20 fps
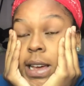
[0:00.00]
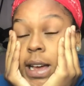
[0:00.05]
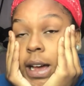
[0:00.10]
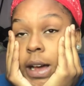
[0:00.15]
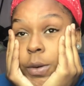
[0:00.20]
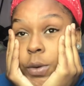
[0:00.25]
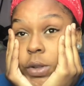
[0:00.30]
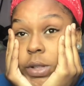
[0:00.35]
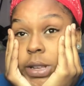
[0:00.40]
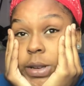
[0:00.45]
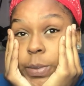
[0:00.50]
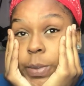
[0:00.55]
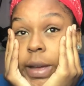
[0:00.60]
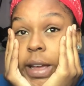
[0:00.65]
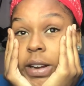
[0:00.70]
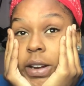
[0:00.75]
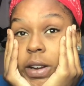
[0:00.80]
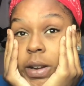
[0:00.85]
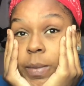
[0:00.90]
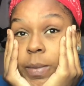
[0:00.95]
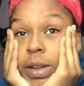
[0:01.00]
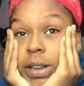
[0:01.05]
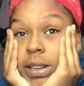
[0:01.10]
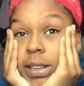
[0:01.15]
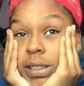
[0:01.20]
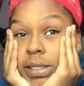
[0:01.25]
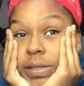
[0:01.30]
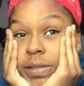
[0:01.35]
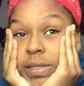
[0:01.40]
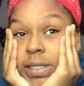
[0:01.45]
I will look better in my
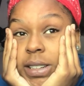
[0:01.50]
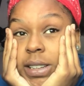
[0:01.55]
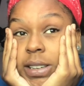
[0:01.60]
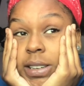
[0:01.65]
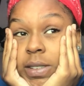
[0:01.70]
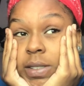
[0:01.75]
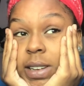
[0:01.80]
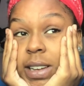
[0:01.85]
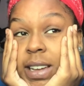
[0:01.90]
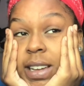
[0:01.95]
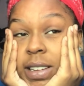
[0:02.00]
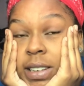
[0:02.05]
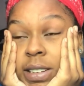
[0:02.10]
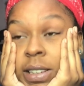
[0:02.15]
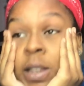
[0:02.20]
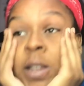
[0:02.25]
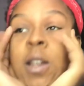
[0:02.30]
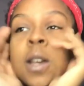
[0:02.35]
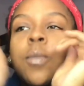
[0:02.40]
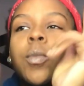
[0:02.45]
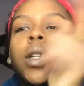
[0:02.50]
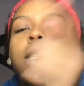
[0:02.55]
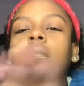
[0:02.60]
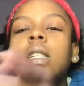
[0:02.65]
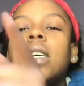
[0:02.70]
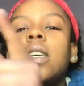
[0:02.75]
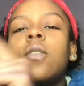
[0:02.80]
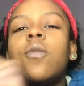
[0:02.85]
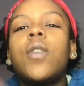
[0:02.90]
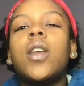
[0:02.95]
next video, kinda, but the
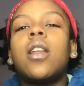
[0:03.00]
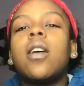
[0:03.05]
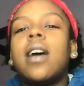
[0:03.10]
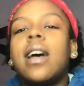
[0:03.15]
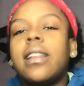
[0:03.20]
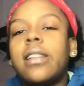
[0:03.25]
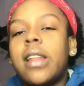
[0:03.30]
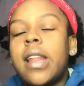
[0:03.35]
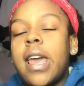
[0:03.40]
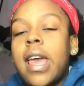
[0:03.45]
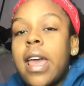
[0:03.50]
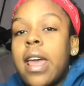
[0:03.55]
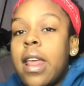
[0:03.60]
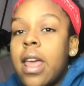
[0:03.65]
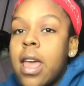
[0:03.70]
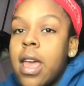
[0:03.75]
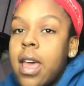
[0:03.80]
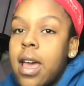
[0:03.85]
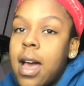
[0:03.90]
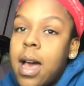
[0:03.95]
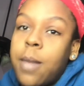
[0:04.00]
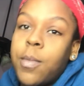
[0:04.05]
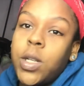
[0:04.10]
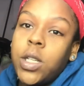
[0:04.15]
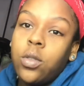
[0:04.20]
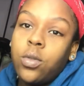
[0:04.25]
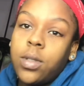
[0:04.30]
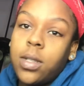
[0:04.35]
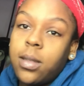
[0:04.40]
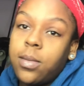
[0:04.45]
next video after that, I'ma
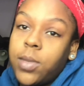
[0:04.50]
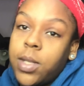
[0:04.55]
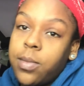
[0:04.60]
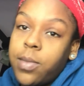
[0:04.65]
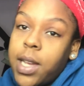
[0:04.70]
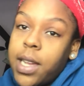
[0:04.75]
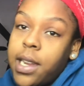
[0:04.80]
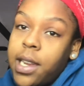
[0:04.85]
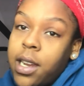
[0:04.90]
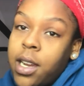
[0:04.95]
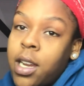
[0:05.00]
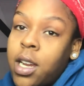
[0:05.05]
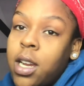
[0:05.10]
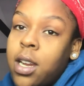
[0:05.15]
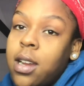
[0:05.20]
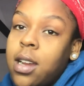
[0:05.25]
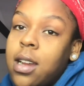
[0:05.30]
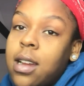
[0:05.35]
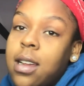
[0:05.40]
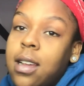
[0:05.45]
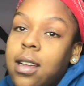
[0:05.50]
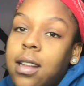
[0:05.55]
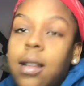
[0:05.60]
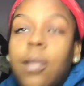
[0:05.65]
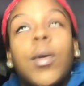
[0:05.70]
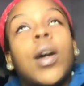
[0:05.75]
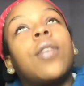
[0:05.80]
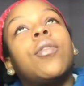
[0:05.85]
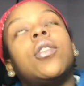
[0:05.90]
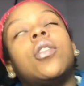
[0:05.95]
do something to my hair and
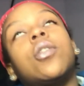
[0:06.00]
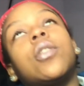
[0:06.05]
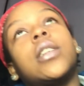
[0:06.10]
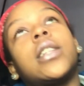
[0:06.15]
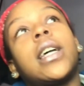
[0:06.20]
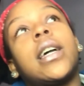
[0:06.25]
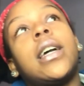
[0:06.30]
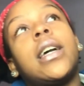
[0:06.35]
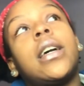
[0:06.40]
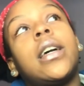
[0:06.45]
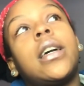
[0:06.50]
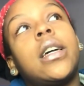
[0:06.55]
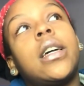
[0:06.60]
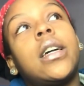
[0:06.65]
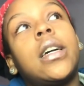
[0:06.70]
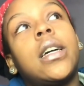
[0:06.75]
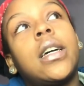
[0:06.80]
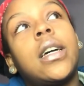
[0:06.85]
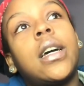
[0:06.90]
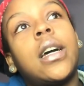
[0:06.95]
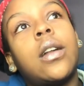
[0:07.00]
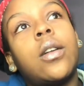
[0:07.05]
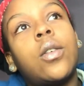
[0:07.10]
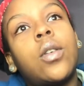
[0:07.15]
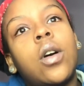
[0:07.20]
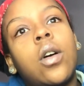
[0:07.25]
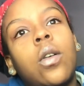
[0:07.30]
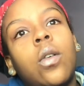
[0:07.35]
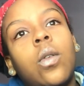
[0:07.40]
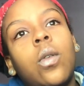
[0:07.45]
I might record that. I
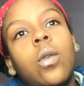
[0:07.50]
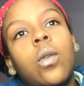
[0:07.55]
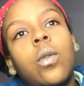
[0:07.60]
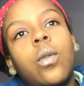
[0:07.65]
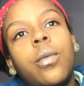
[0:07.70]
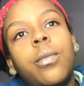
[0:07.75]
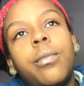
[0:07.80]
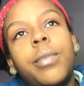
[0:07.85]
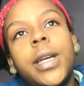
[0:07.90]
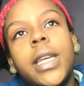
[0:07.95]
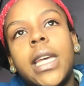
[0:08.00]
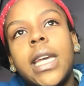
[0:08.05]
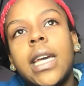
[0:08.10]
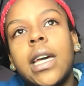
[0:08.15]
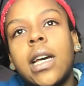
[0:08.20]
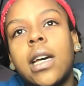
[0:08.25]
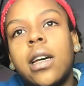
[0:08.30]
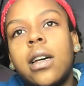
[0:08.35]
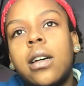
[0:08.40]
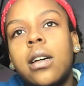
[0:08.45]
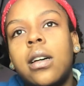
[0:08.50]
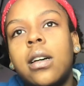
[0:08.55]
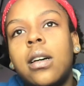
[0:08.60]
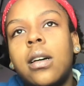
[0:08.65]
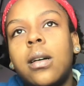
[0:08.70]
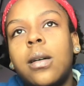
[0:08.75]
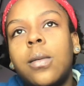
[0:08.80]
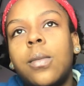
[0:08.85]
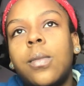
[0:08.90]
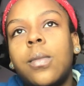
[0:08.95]
don't know, but yeah,
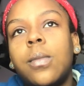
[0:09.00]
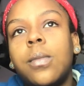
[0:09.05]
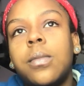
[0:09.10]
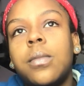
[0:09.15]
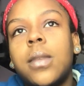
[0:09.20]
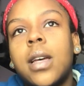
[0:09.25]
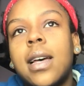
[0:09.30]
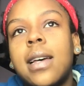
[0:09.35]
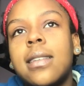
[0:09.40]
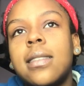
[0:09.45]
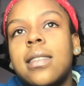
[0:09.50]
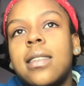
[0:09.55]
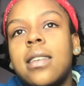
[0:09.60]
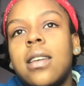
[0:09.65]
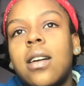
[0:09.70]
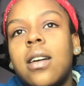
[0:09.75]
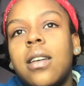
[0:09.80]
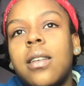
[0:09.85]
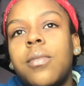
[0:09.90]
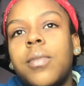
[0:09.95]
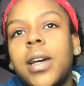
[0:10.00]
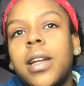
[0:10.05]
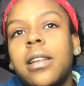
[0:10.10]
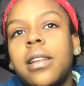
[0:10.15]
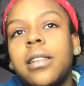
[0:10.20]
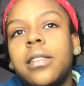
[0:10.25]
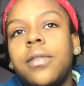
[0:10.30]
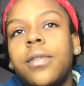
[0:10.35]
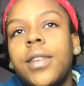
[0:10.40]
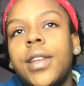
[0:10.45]
I'll see y'all in my
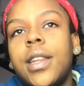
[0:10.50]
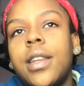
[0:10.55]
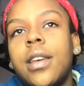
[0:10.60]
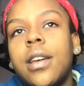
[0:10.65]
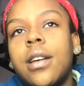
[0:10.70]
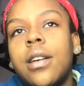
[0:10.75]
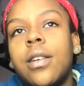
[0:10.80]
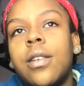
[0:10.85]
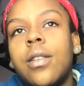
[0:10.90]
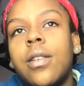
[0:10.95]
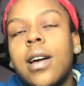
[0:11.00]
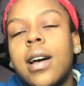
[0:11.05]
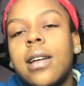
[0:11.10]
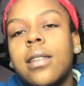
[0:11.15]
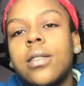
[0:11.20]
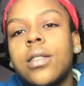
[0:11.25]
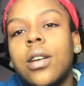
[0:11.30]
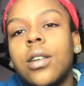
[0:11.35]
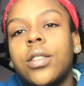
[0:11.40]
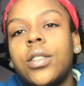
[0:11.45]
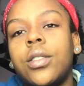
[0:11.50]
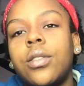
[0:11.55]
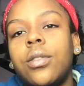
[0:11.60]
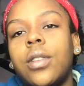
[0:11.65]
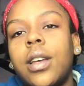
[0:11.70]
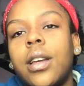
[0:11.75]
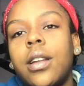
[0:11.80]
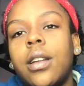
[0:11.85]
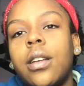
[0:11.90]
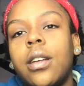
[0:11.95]
next video. I'll talk to
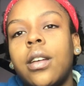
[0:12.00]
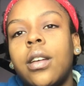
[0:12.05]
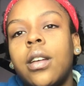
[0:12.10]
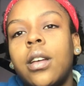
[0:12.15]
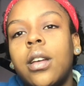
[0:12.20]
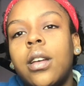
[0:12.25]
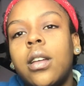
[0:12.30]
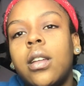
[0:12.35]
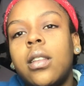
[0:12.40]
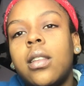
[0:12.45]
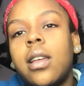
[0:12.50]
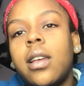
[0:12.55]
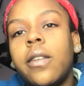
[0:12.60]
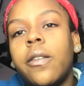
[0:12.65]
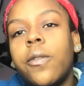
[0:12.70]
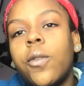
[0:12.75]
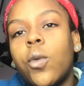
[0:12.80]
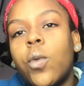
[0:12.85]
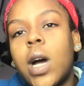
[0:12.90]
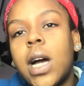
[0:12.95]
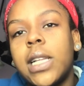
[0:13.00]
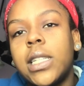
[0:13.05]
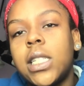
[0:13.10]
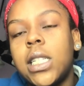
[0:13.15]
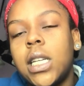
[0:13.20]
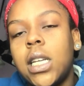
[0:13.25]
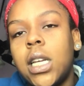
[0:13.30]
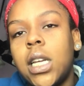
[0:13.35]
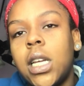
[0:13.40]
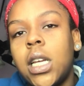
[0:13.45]
you later. Thanks for
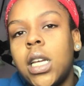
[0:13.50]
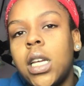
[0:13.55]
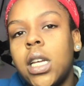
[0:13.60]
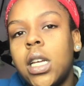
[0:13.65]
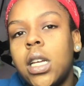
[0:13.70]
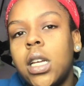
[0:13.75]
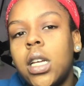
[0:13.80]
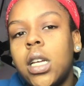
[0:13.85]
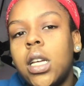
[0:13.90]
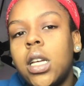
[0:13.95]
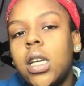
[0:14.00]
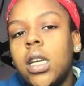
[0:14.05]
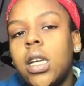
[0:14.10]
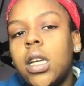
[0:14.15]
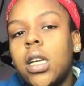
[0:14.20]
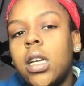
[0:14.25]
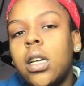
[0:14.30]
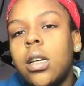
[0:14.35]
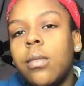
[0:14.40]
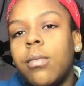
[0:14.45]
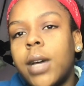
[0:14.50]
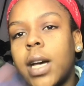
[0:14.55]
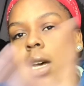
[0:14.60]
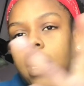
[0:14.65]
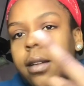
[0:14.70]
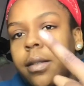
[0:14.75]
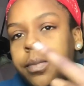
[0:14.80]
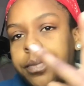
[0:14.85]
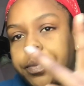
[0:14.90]
watching. Bye.